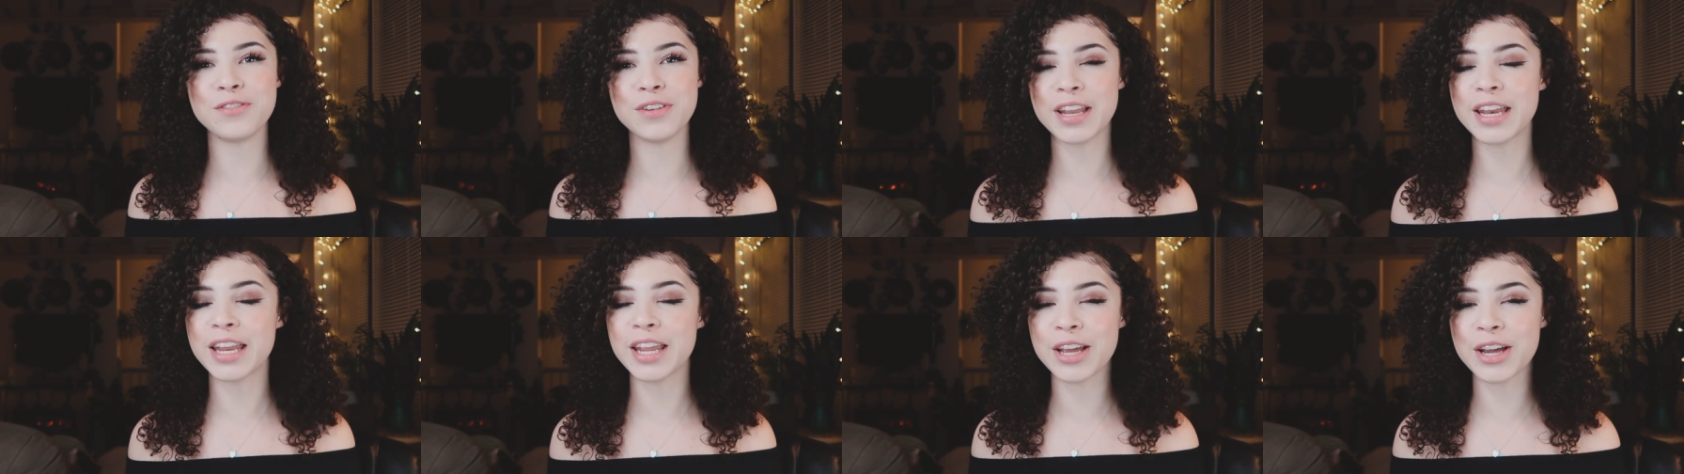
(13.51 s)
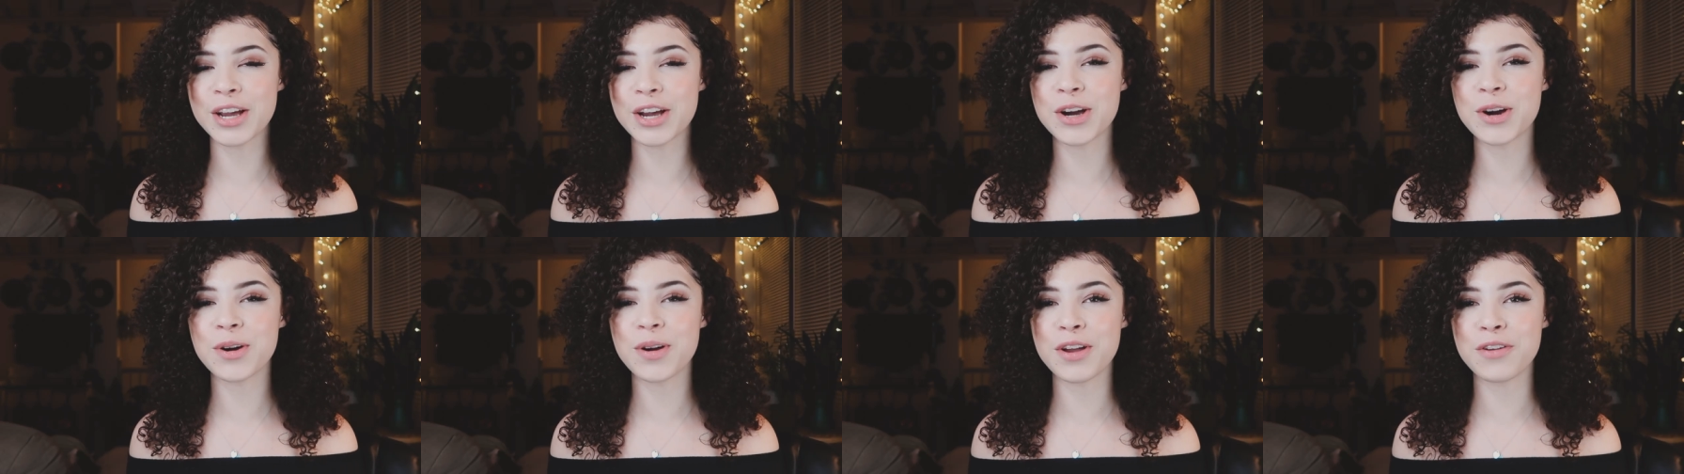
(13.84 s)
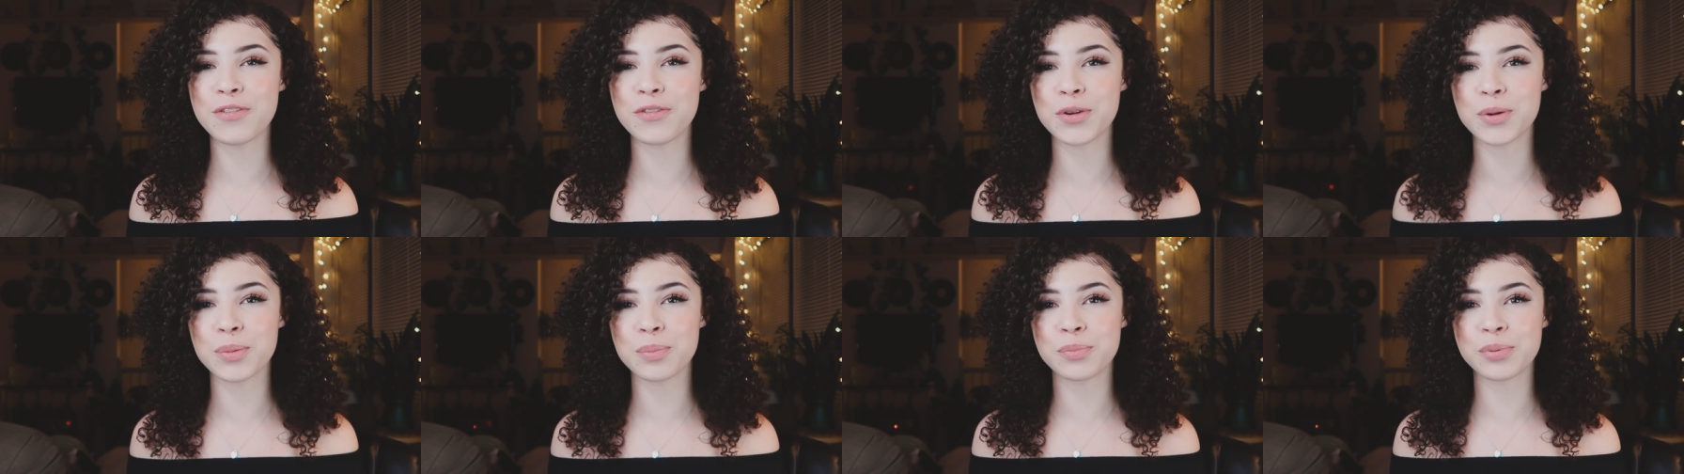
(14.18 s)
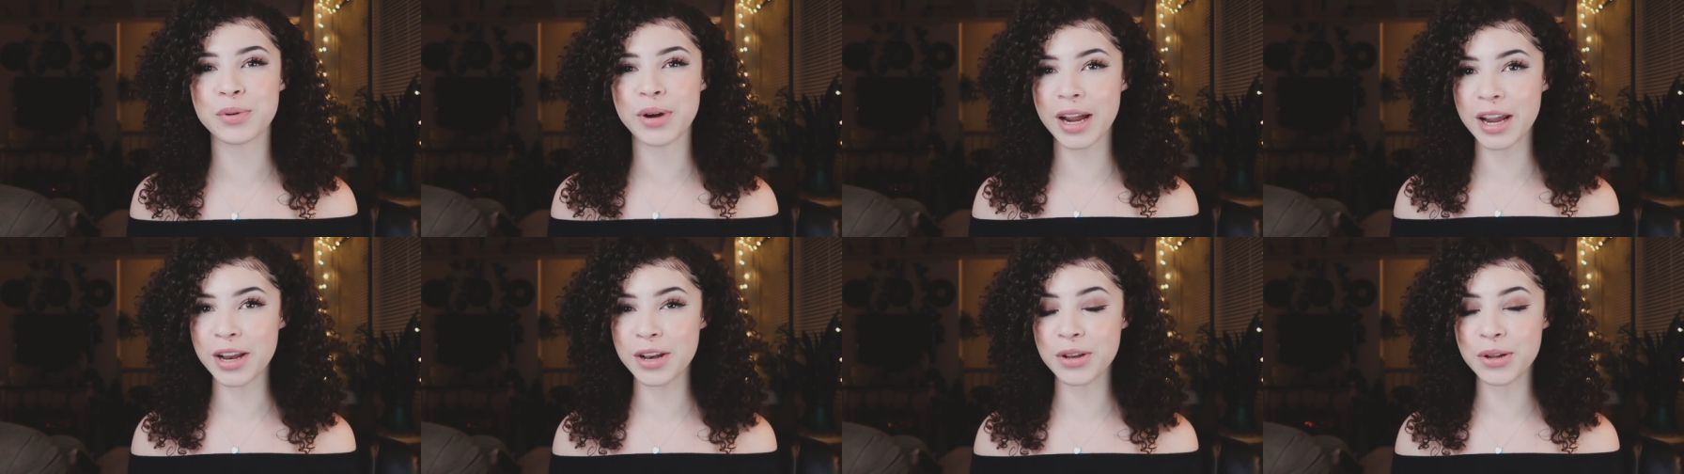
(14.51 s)
video if you're
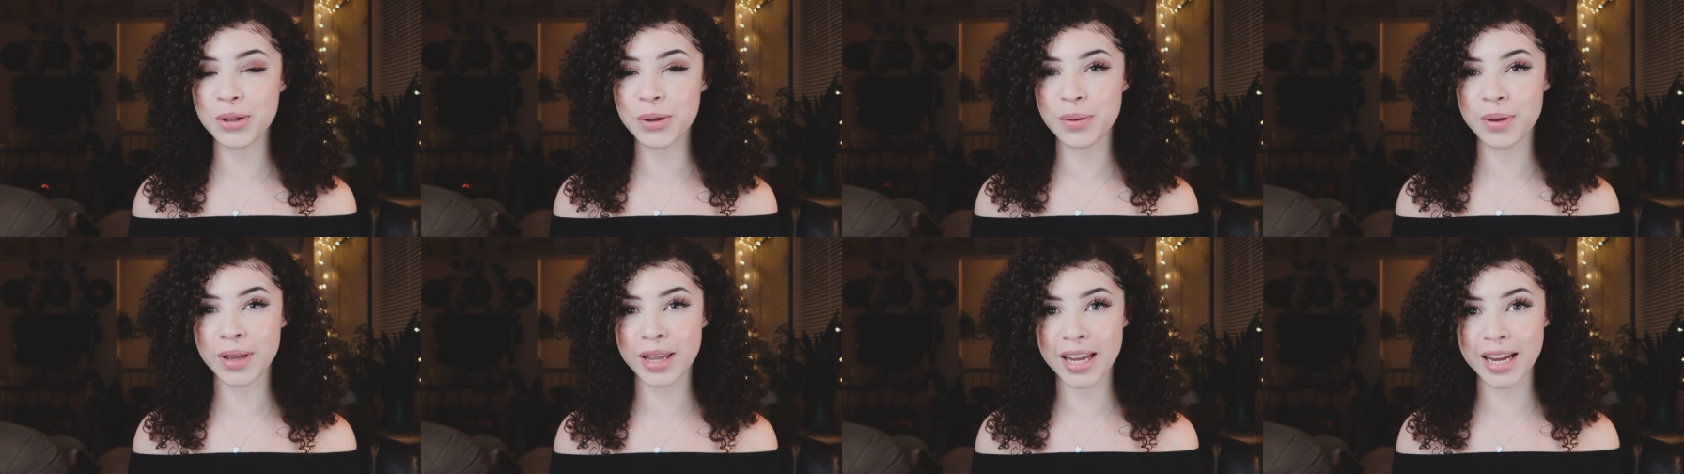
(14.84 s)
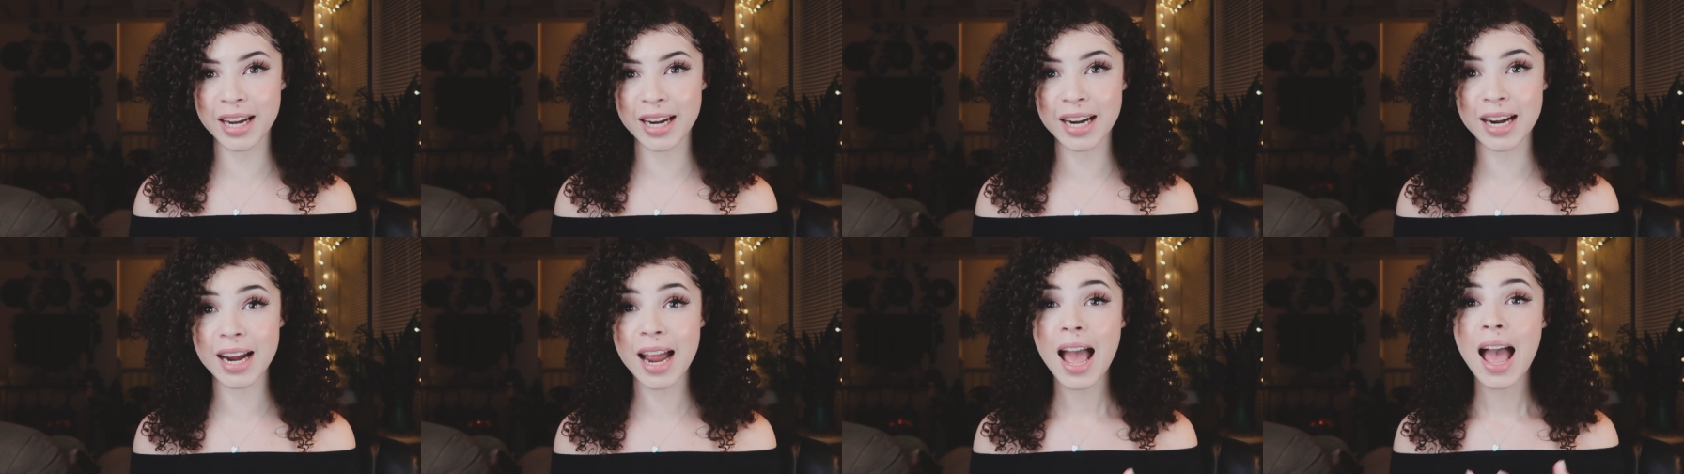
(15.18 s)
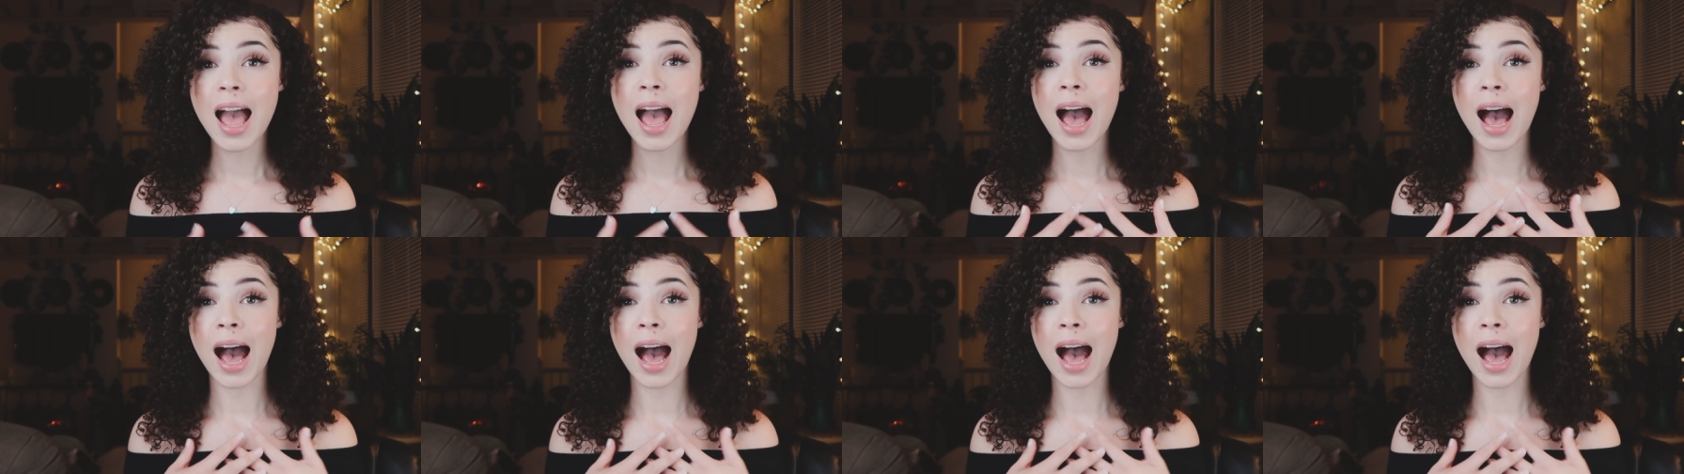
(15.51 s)
brand new here